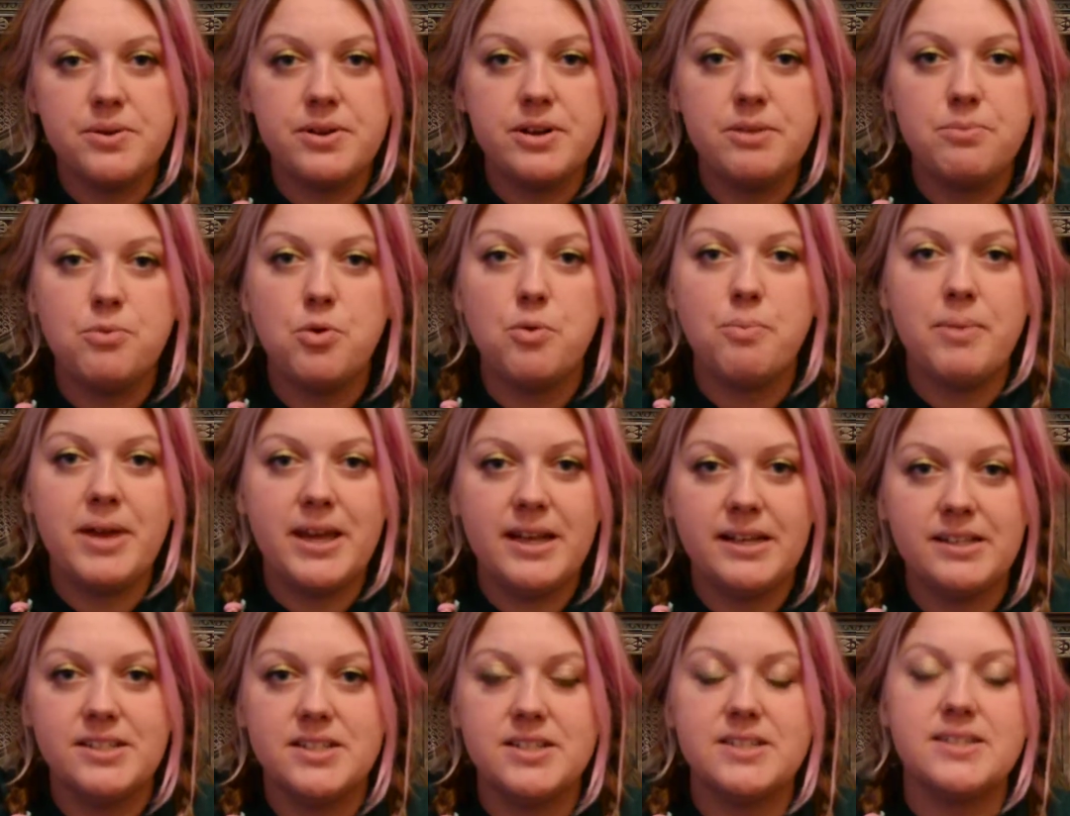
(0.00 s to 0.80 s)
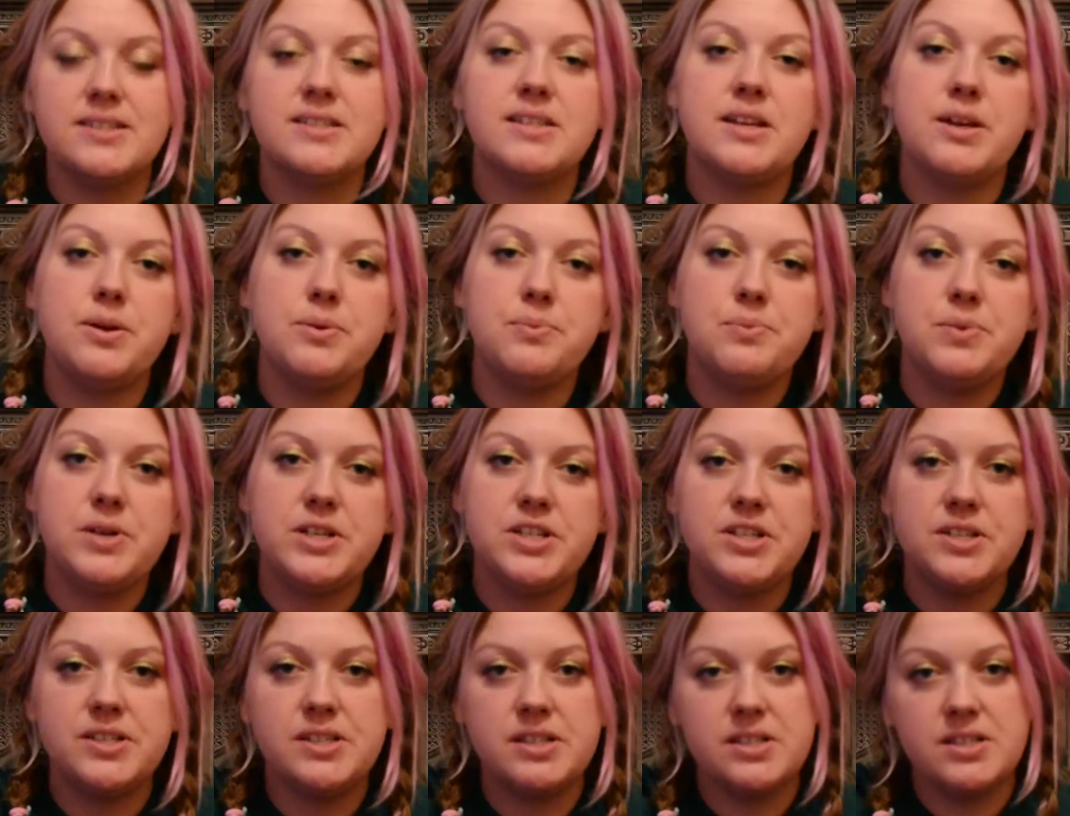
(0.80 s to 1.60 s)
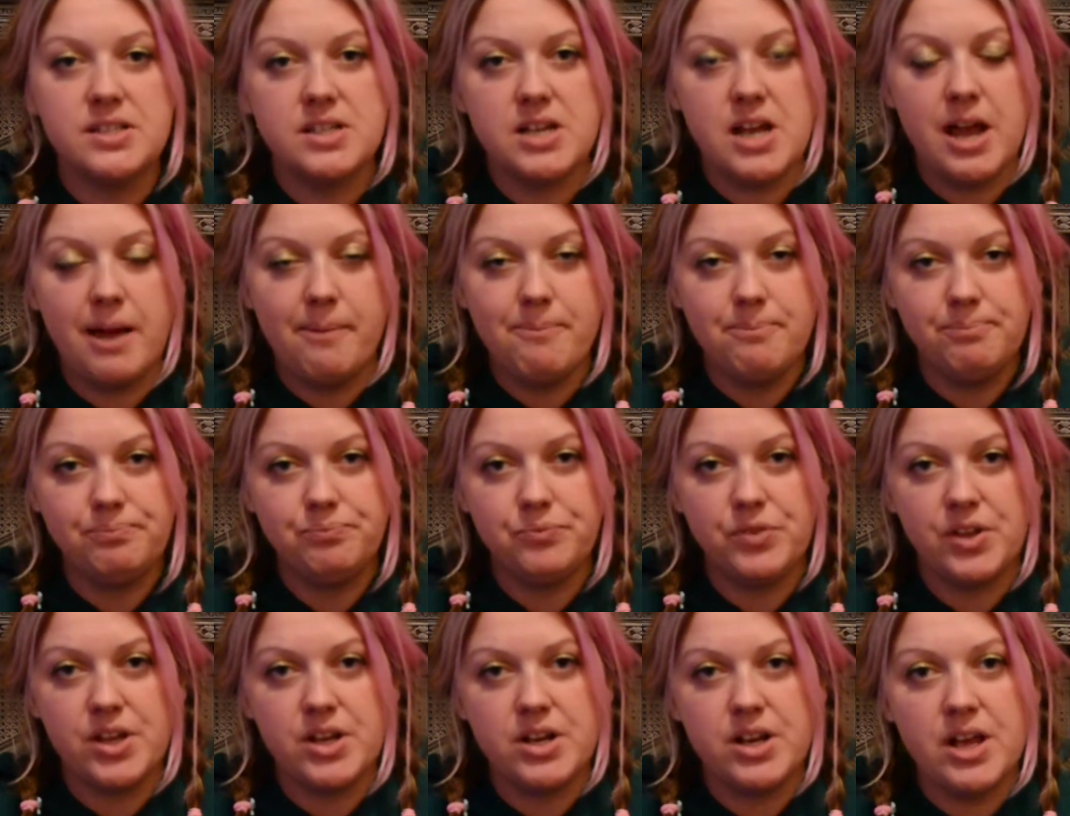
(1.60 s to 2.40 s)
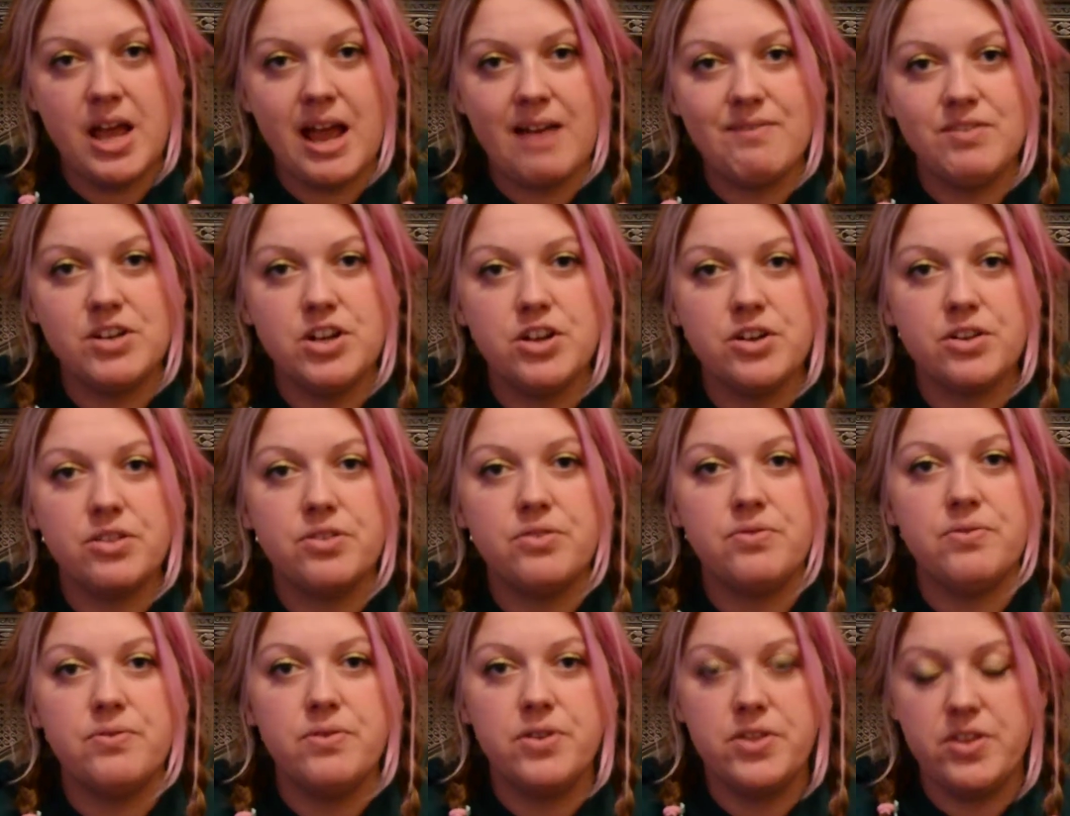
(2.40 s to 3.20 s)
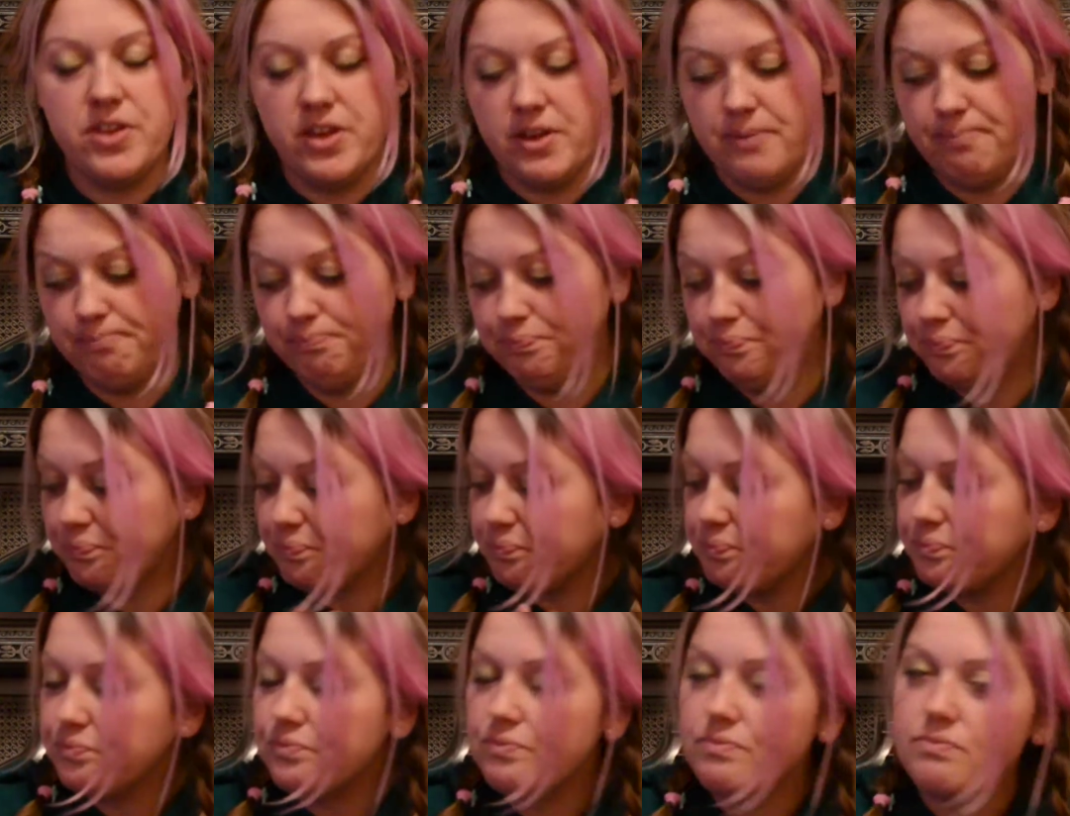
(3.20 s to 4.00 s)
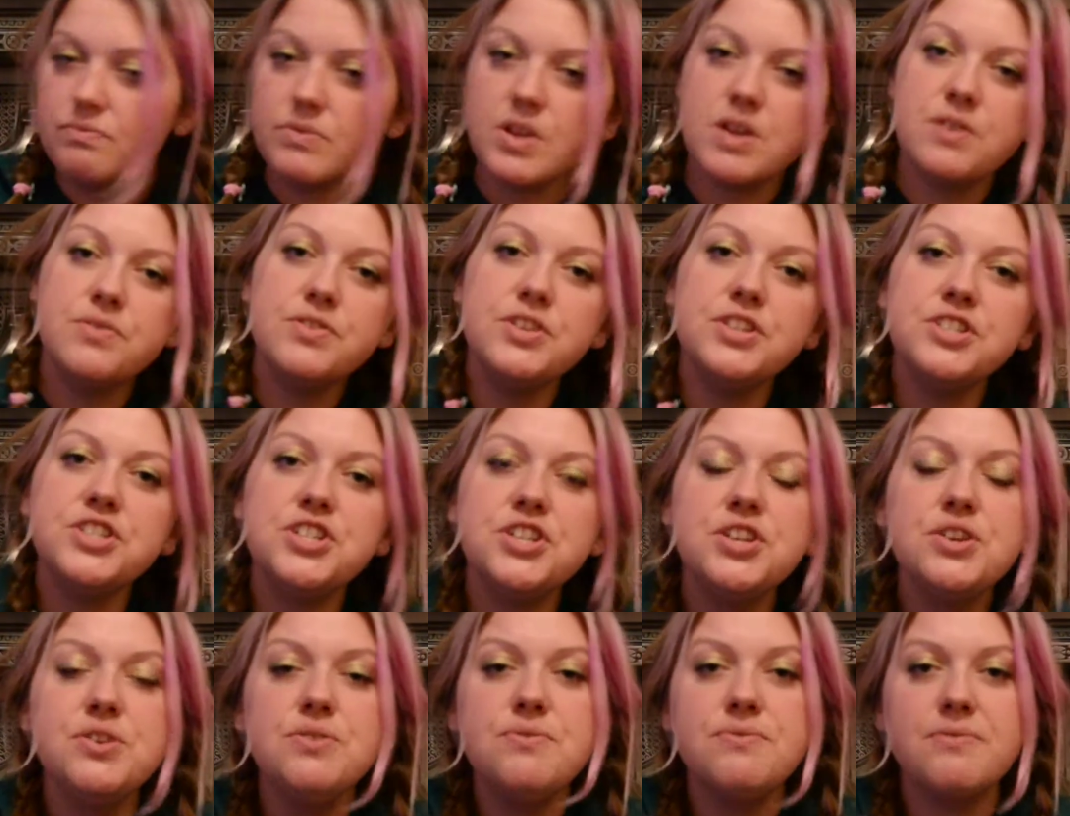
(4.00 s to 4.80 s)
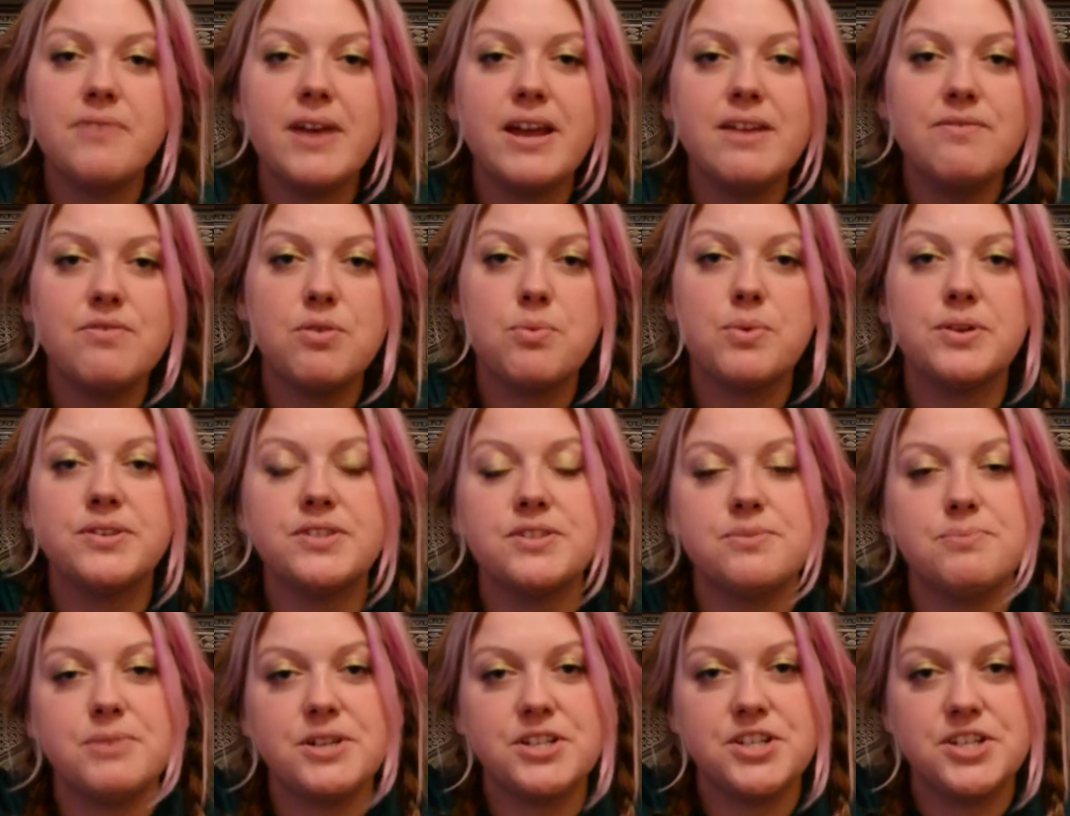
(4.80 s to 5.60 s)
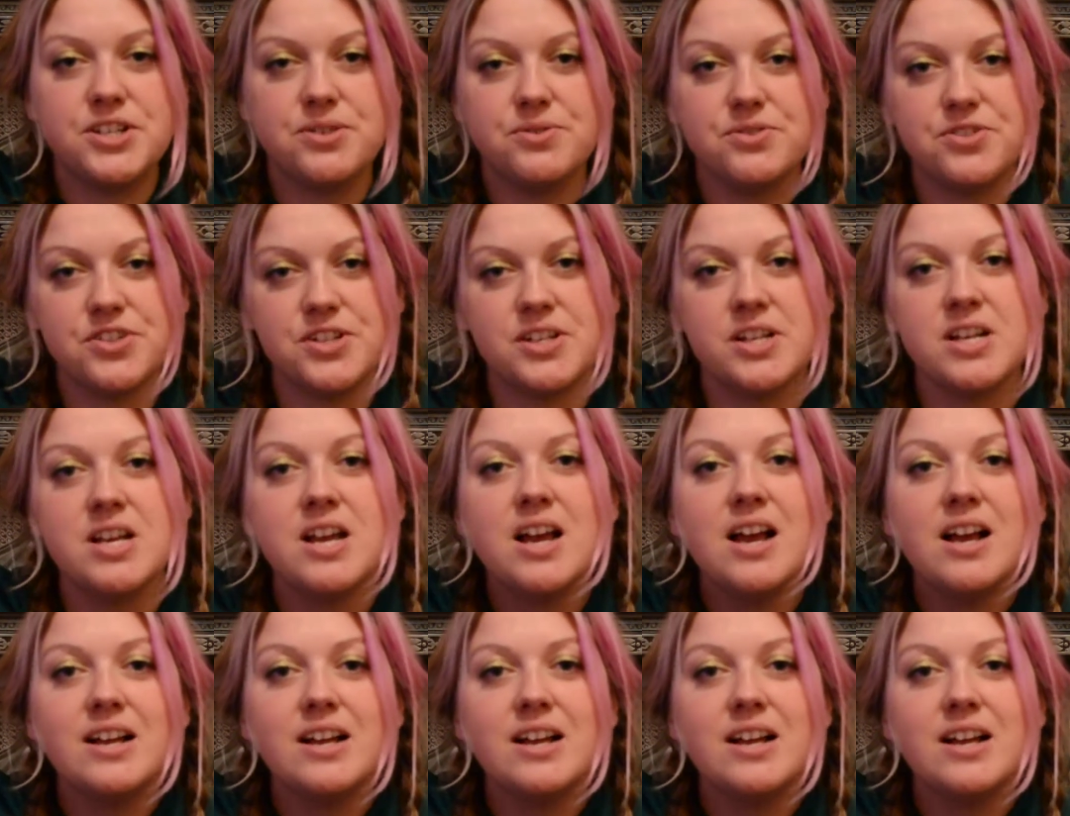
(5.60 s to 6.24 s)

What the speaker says: any more pictures, so we're just gonna have a look for the two favourite ones of my children.